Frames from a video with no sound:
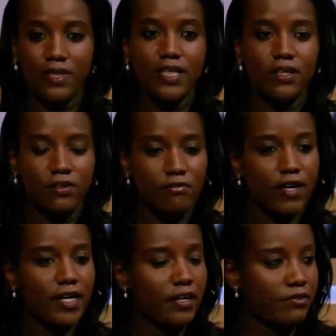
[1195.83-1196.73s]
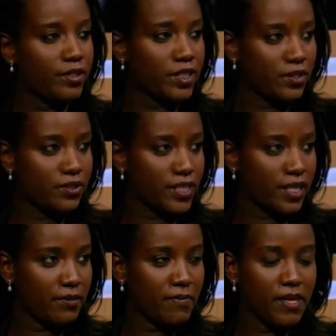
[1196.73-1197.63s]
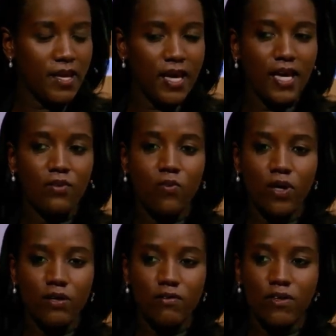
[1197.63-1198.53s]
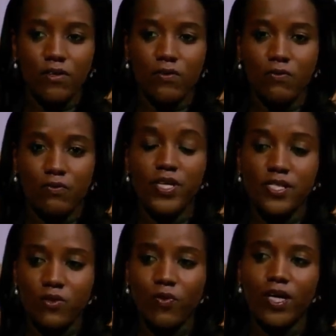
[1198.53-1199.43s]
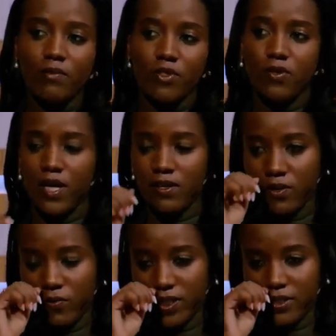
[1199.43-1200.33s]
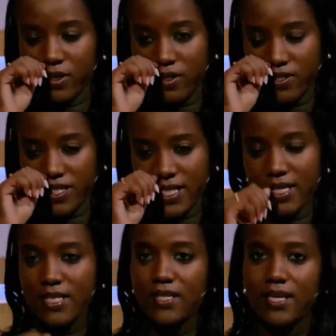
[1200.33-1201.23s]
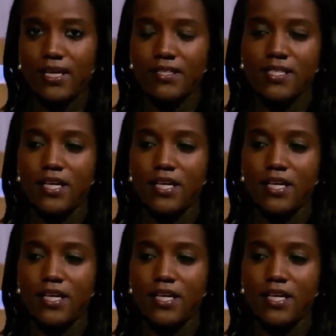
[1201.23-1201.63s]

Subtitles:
leading the fight every single day. And one of the reasons we came together was the understanding that